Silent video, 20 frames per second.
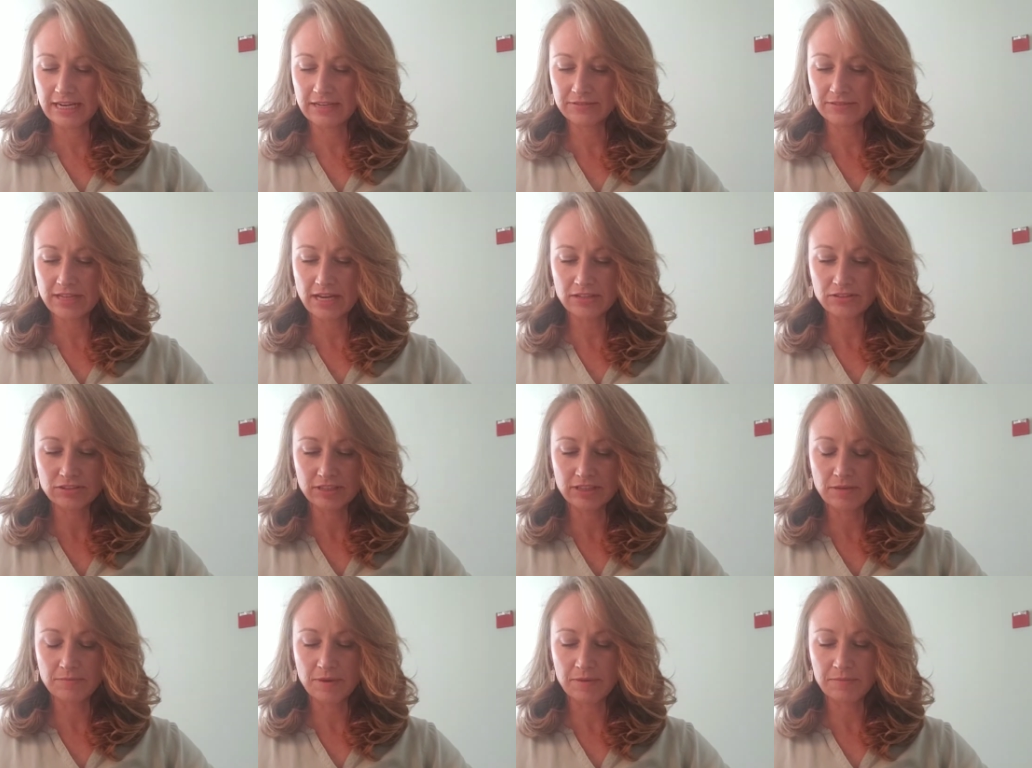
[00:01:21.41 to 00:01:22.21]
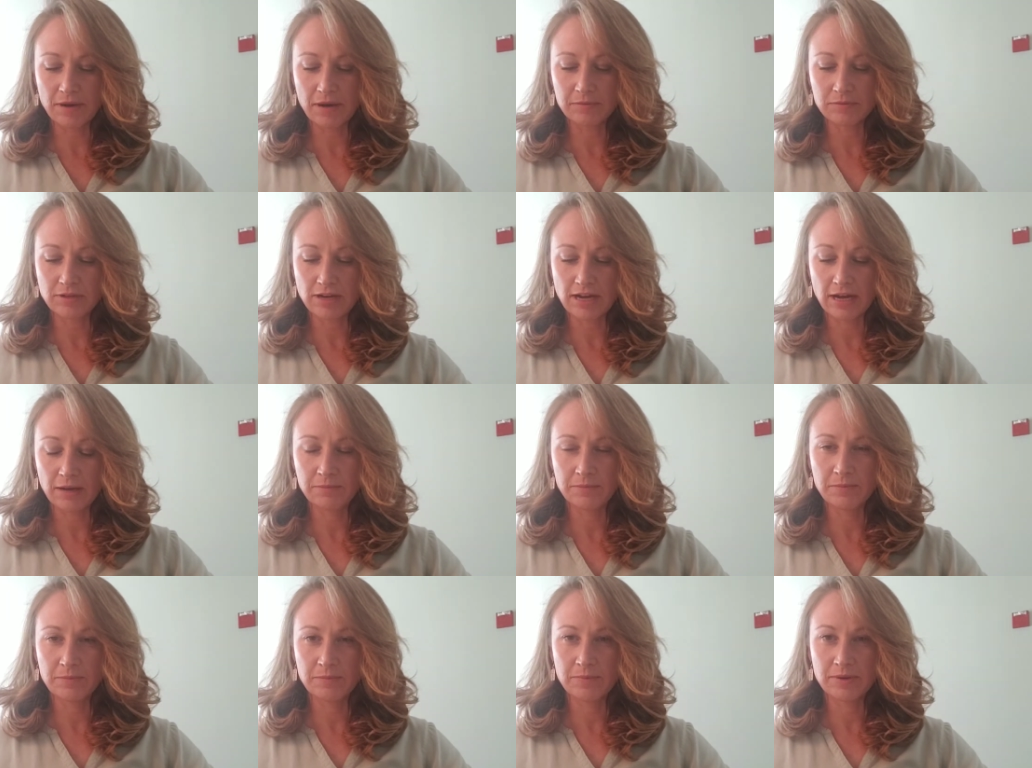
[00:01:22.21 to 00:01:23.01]
It was actually on my Bible app,
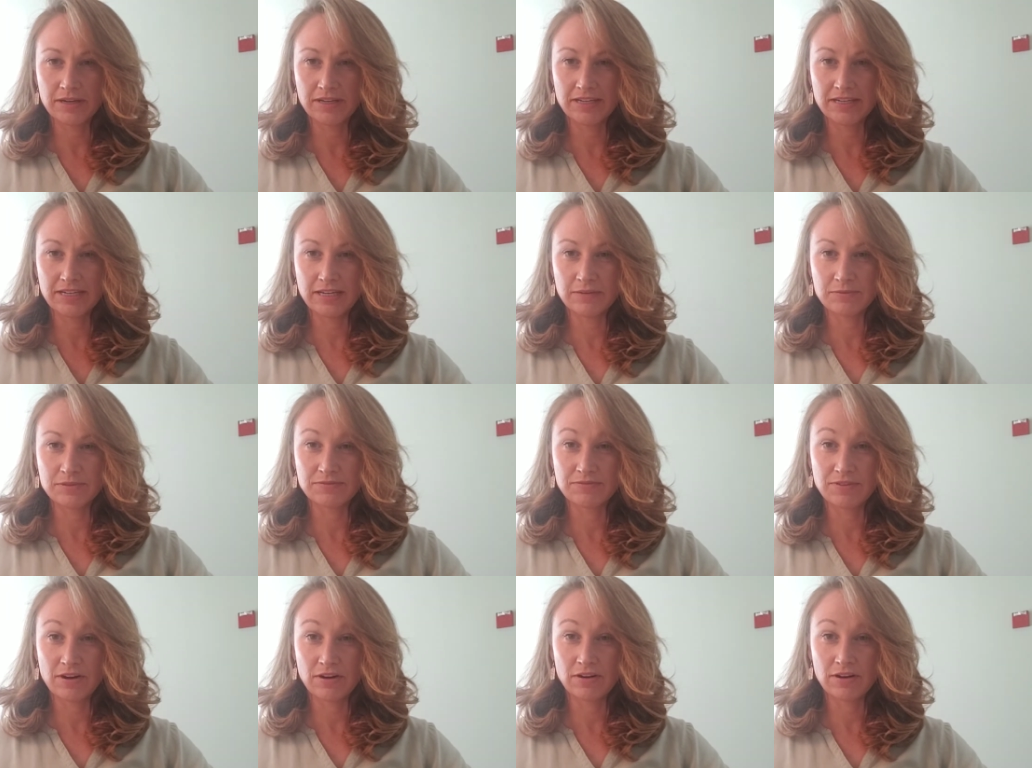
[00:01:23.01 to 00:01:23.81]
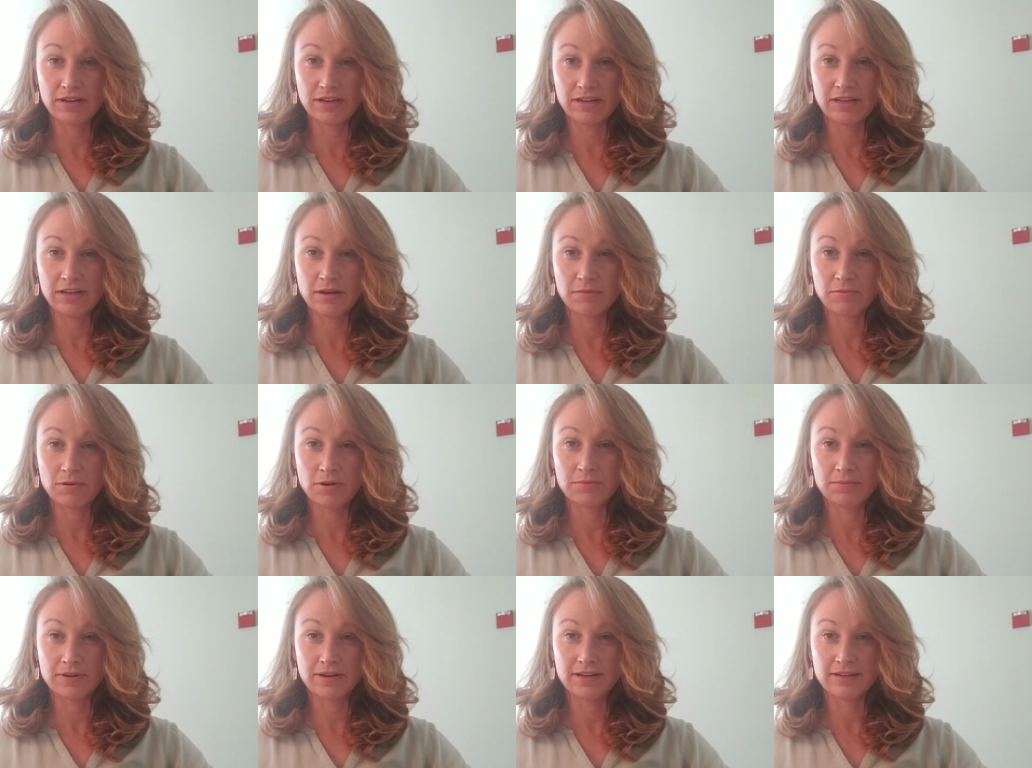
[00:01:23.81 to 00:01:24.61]
but it was very
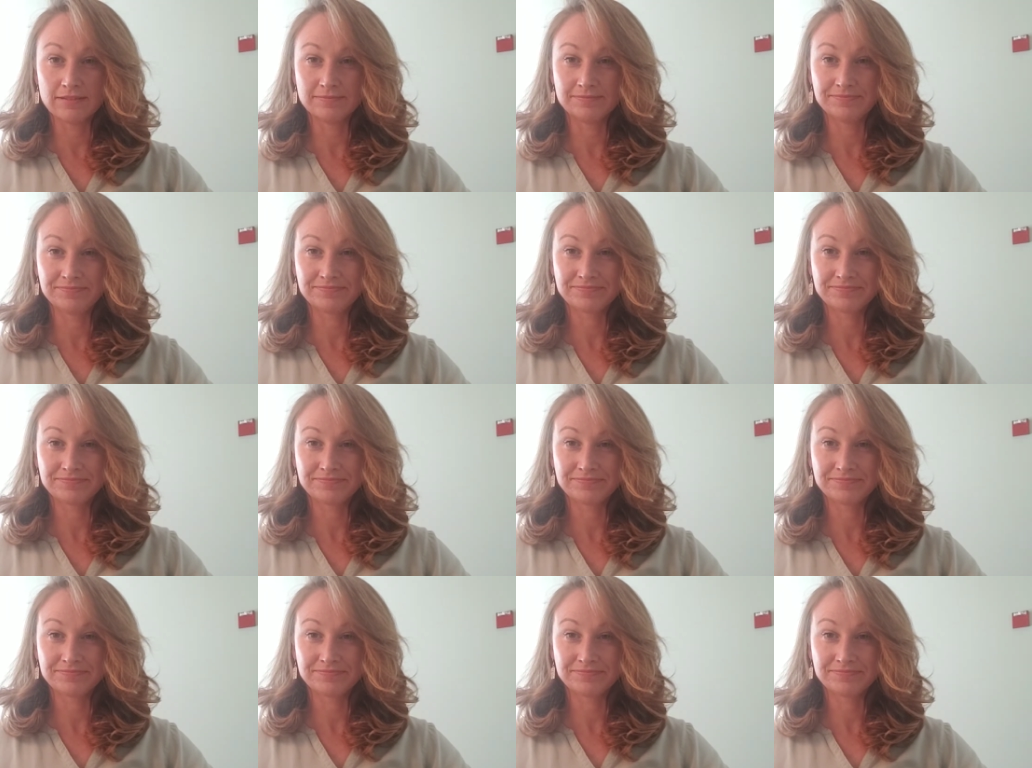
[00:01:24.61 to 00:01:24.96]
appropriate